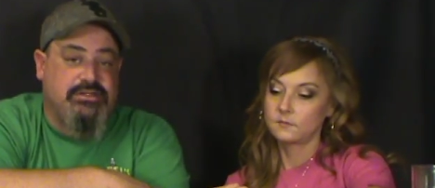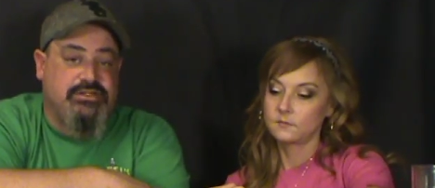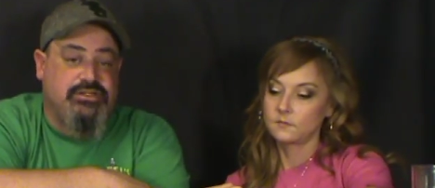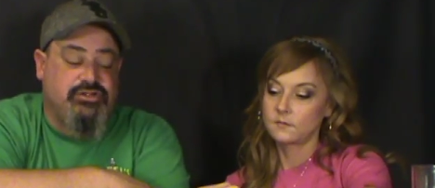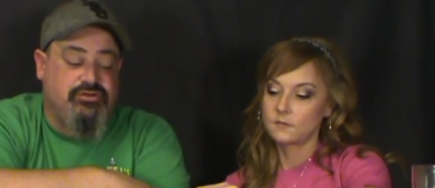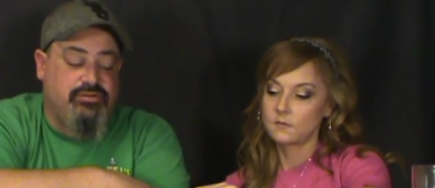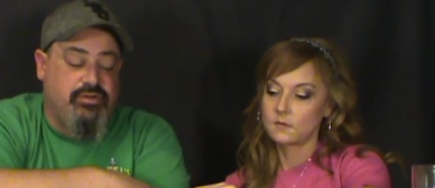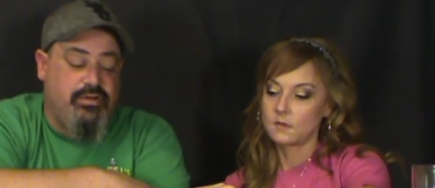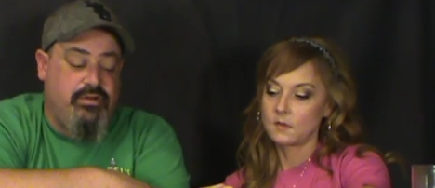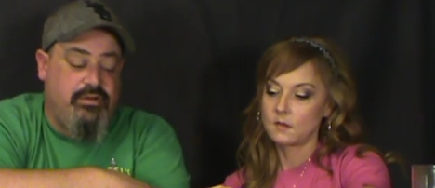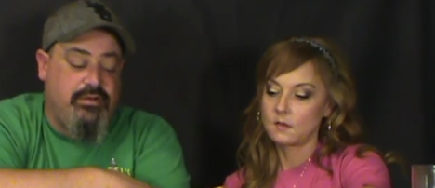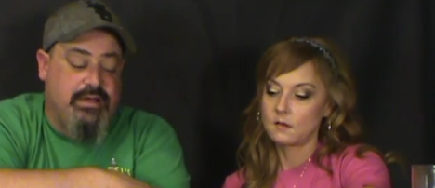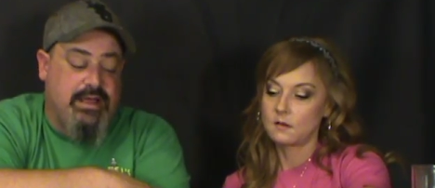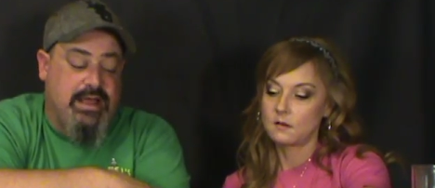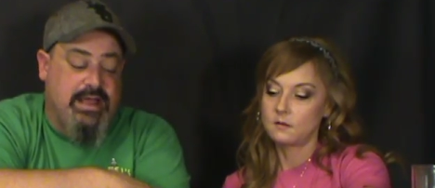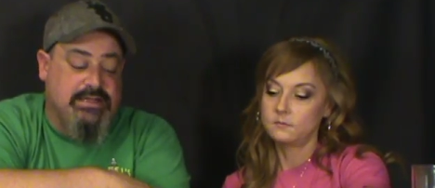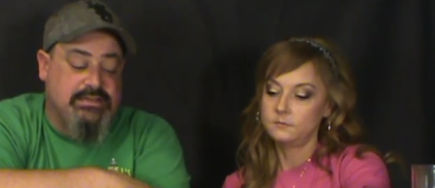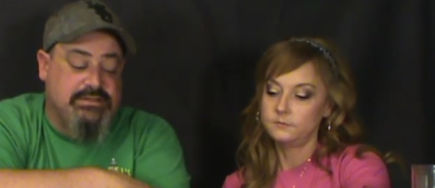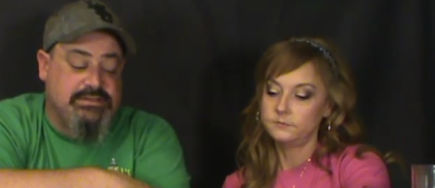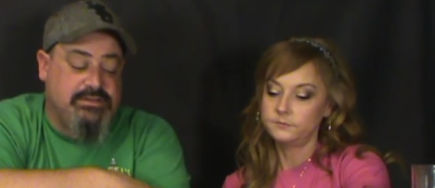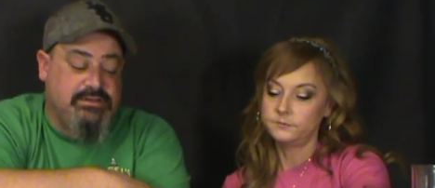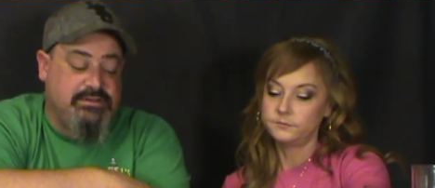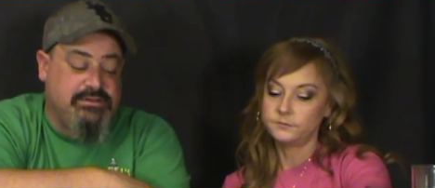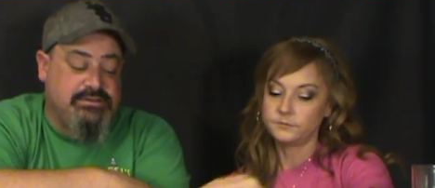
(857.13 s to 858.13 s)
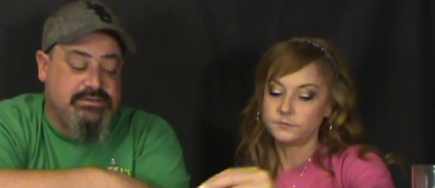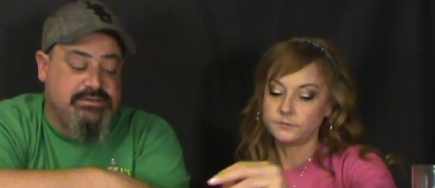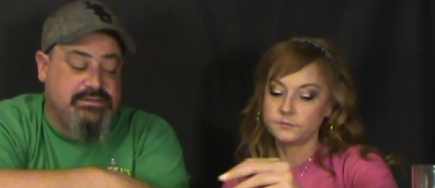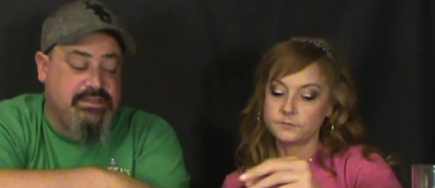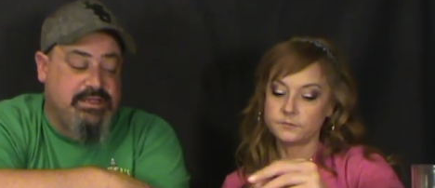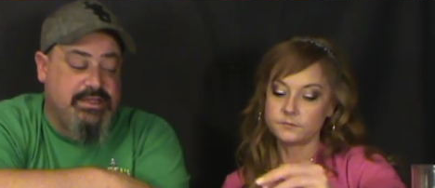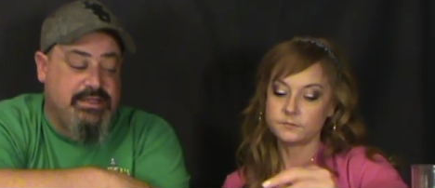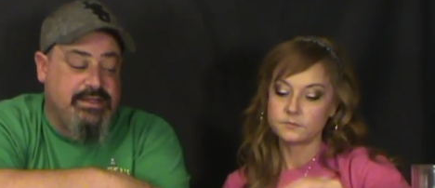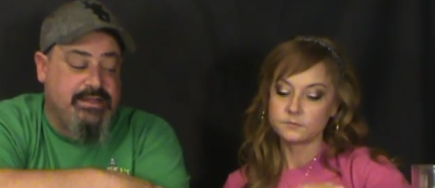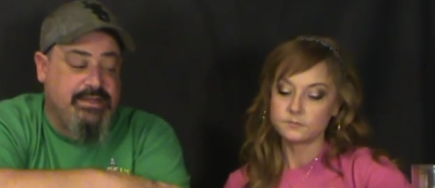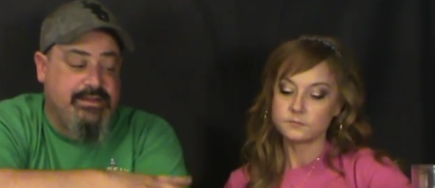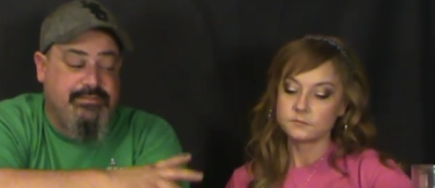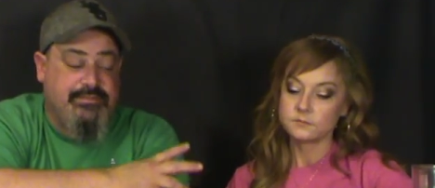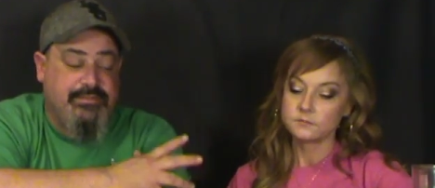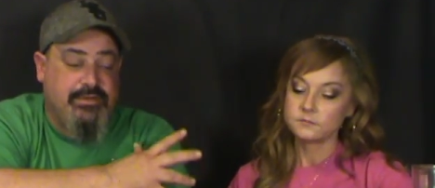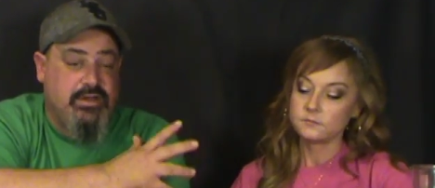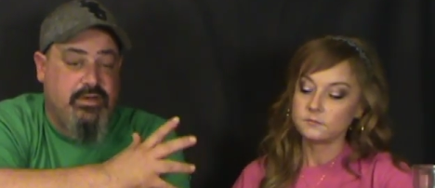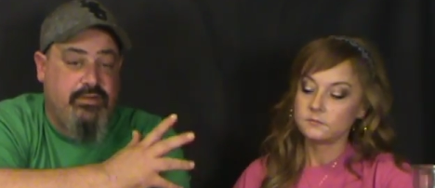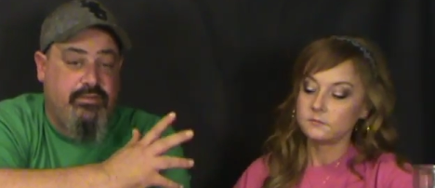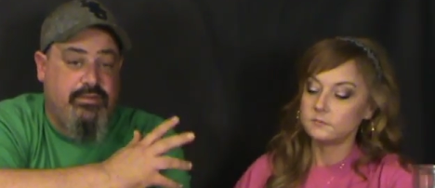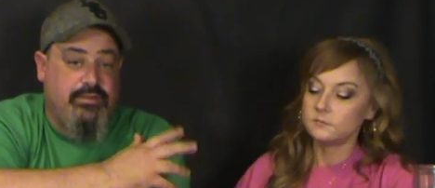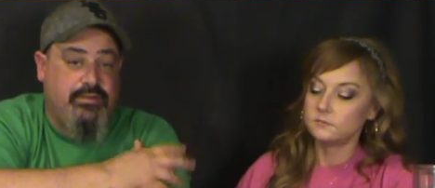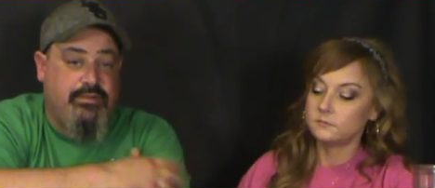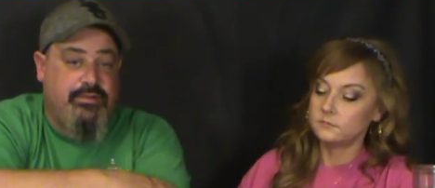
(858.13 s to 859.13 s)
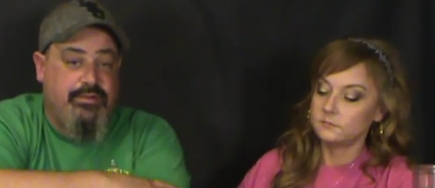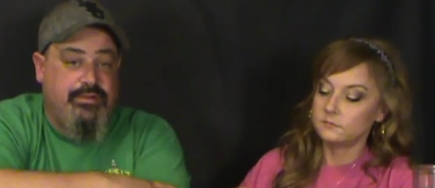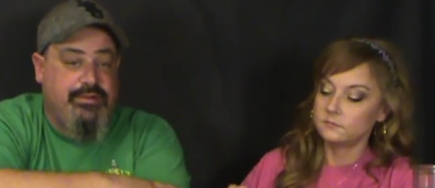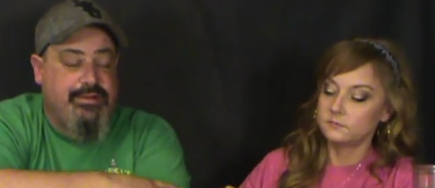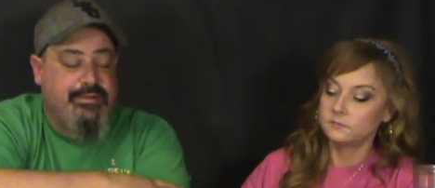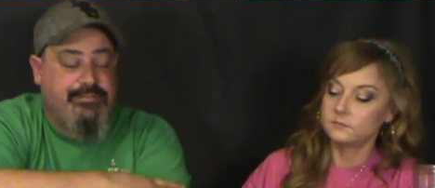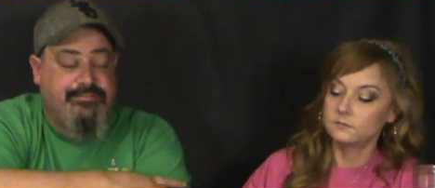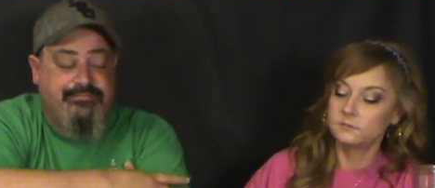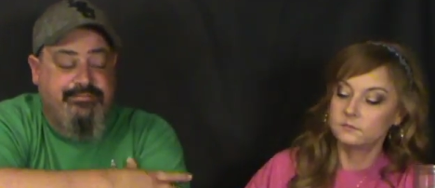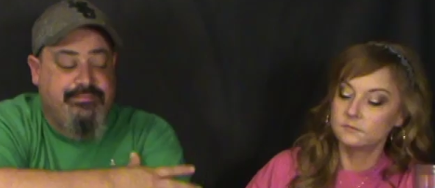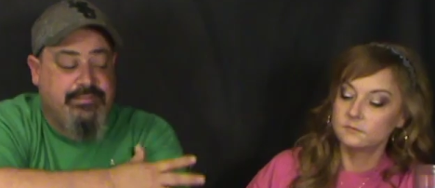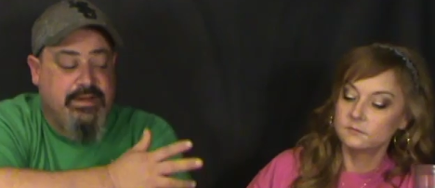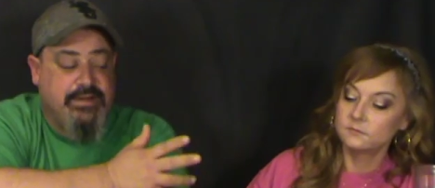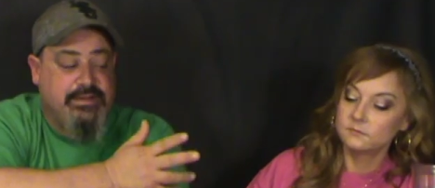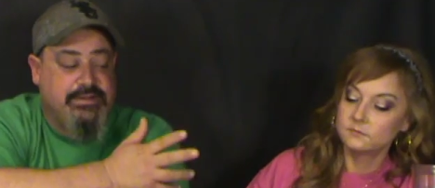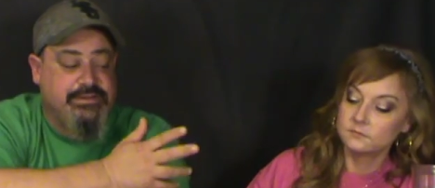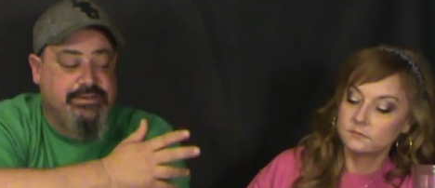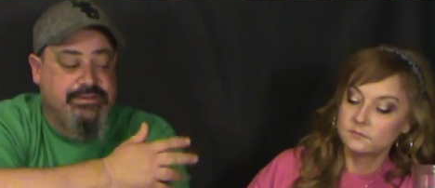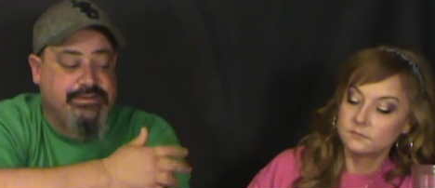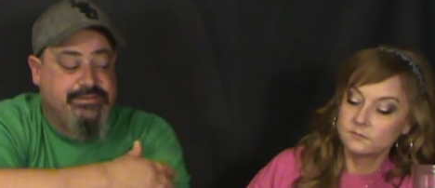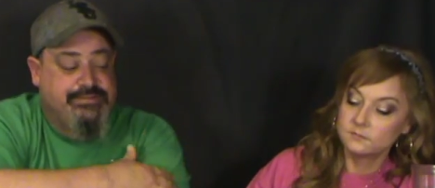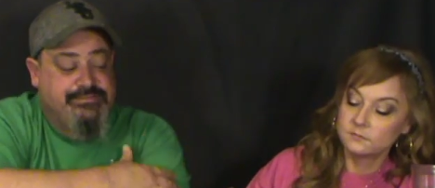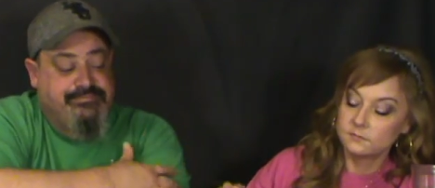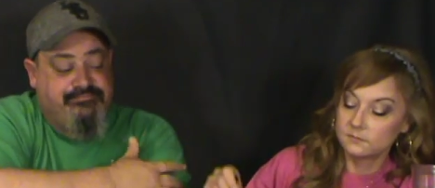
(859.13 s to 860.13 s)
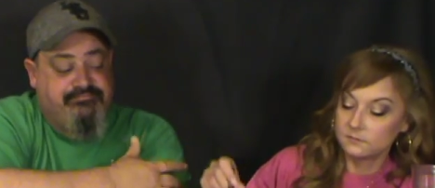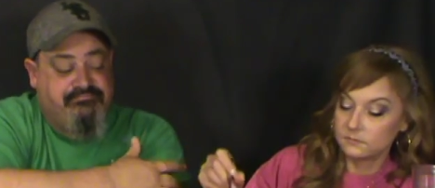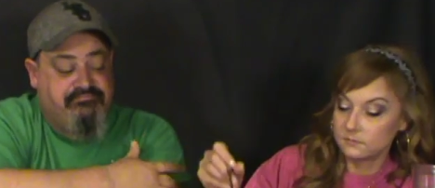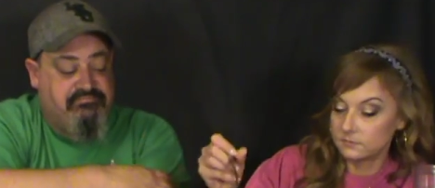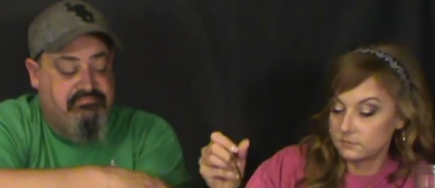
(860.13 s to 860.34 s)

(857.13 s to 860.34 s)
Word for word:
Speaker 1: strong hot sauce thing going on, and it just,